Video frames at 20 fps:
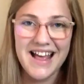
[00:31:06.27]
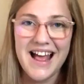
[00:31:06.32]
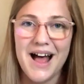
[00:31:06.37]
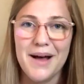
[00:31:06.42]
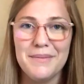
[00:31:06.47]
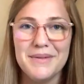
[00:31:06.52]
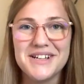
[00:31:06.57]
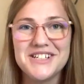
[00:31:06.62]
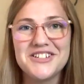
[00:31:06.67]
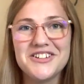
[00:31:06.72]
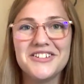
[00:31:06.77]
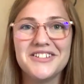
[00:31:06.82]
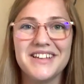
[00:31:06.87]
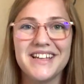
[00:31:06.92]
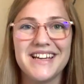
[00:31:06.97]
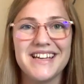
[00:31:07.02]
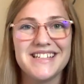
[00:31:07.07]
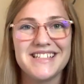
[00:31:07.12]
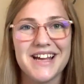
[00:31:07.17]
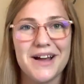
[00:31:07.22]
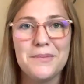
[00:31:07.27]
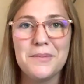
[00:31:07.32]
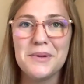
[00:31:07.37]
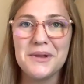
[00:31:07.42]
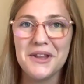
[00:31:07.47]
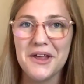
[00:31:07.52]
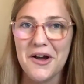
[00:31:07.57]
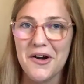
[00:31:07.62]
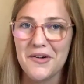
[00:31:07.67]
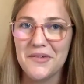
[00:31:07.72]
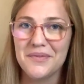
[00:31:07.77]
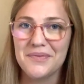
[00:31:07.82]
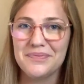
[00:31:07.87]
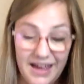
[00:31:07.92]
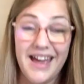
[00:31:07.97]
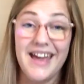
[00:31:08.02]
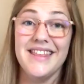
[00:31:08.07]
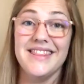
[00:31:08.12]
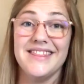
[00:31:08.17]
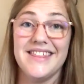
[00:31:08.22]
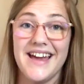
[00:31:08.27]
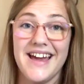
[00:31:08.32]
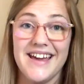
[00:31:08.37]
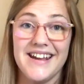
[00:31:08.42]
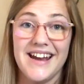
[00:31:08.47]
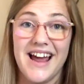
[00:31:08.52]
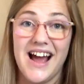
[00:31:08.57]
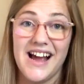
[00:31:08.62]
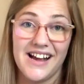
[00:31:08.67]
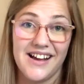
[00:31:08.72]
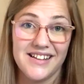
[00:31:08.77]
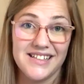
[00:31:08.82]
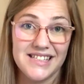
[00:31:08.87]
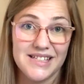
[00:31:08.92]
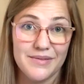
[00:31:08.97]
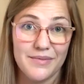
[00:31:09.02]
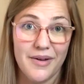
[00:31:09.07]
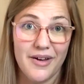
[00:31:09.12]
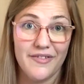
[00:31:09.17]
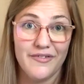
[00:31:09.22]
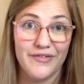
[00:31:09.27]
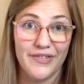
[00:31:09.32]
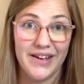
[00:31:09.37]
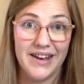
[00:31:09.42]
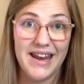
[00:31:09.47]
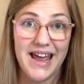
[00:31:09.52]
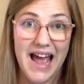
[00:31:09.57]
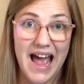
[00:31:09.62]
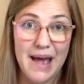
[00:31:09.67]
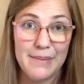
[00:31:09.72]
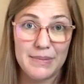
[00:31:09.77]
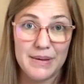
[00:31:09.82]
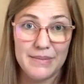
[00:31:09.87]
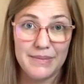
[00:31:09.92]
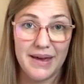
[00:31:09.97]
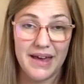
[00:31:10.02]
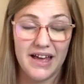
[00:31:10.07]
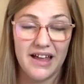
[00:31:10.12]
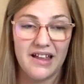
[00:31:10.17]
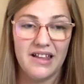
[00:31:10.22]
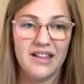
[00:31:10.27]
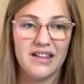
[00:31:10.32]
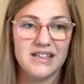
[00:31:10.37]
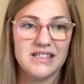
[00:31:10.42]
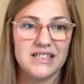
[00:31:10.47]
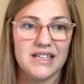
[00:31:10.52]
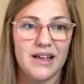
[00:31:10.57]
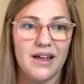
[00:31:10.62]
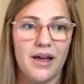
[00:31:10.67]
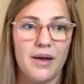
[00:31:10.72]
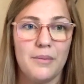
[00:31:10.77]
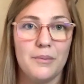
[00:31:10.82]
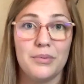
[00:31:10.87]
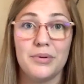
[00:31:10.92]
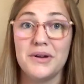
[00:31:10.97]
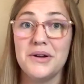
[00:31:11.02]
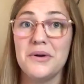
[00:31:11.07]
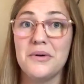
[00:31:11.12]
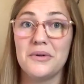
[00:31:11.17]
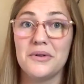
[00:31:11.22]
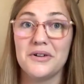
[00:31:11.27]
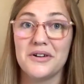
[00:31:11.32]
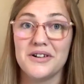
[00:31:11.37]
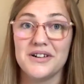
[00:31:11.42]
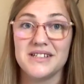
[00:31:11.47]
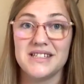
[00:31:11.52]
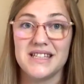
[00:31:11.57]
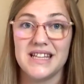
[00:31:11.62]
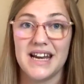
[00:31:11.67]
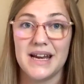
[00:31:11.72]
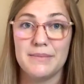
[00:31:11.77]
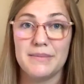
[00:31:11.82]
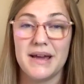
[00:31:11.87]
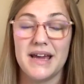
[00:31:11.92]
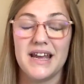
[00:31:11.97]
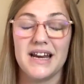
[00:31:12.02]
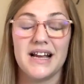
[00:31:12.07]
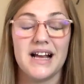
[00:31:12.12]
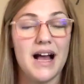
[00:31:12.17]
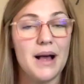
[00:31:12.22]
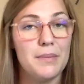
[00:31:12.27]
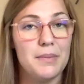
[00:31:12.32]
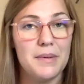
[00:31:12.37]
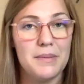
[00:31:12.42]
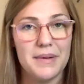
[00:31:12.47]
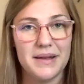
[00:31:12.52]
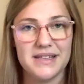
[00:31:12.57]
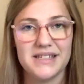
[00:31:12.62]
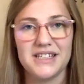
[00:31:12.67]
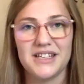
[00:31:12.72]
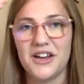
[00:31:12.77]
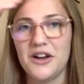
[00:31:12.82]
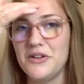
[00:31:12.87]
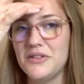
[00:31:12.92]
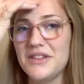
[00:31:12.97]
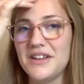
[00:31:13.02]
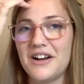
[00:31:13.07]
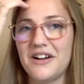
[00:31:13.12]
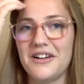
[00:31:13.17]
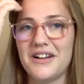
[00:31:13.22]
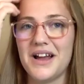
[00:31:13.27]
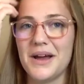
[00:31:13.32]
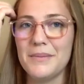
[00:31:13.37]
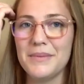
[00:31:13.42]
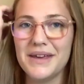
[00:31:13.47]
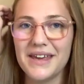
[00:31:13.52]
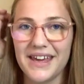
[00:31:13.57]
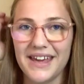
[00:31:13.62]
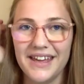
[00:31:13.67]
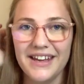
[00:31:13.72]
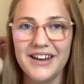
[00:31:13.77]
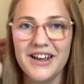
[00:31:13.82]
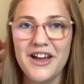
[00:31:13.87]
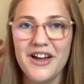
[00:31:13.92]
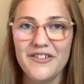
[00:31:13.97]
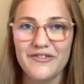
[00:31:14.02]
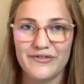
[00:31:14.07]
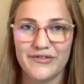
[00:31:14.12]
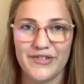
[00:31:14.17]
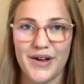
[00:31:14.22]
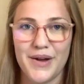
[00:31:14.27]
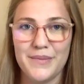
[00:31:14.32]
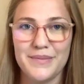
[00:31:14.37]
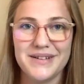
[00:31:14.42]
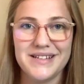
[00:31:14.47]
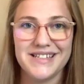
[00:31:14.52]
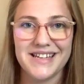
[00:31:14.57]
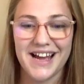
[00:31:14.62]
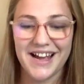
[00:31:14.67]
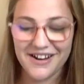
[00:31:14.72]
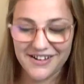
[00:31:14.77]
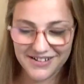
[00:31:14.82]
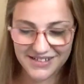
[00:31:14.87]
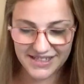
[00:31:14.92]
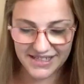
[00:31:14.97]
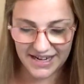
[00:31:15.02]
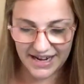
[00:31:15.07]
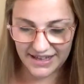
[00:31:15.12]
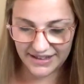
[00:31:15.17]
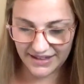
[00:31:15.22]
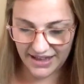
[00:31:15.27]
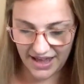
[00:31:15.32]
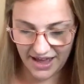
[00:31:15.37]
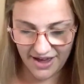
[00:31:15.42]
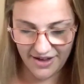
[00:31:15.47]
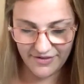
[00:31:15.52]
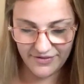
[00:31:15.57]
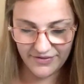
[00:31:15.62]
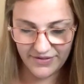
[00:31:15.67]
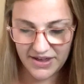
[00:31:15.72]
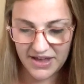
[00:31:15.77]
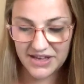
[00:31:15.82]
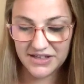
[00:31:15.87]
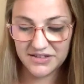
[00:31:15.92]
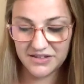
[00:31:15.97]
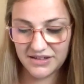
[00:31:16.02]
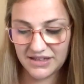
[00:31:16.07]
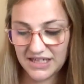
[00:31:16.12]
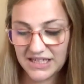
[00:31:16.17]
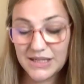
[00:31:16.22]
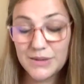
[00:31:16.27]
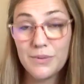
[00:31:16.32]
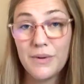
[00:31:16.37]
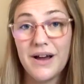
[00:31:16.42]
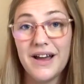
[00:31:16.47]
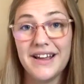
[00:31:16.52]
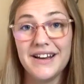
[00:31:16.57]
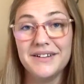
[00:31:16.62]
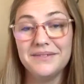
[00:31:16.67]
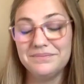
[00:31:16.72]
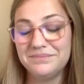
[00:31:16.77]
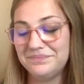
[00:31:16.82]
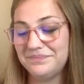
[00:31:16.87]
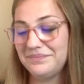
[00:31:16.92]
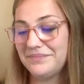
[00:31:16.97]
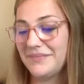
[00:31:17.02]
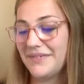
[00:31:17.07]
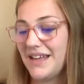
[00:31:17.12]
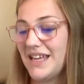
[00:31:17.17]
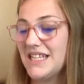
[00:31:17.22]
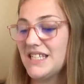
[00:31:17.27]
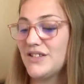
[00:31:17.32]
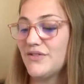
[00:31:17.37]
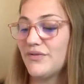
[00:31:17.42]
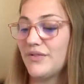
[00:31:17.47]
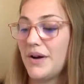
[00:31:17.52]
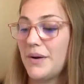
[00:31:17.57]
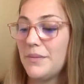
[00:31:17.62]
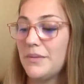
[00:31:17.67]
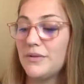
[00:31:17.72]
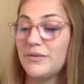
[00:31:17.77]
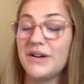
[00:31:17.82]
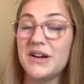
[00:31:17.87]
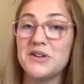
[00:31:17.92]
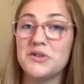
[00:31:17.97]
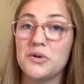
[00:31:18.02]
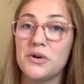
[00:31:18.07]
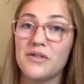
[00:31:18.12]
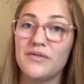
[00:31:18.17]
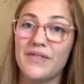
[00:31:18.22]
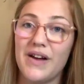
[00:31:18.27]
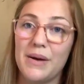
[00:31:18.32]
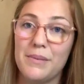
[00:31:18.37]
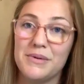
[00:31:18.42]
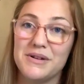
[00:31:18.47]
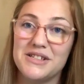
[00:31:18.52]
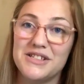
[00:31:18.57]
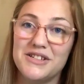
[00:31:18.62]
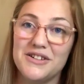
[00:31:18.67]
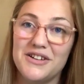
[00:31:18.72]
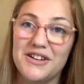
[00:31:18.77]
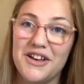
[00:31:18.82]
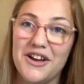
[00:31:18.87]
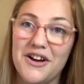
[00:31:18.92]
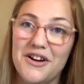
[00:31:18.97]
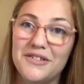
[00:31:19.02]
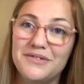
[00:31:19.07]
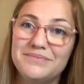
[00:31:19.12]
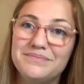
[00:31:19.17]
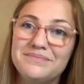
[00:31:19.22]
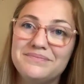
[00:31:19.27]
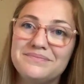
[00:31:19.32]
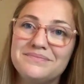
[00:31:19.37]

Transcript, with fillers: I'll make sure to link it down below. And then I got some fun happy mail, some pre-orders that I made a couple months ago that are coming in from dyers that I love. So this one is from Red Door Fiber Studio.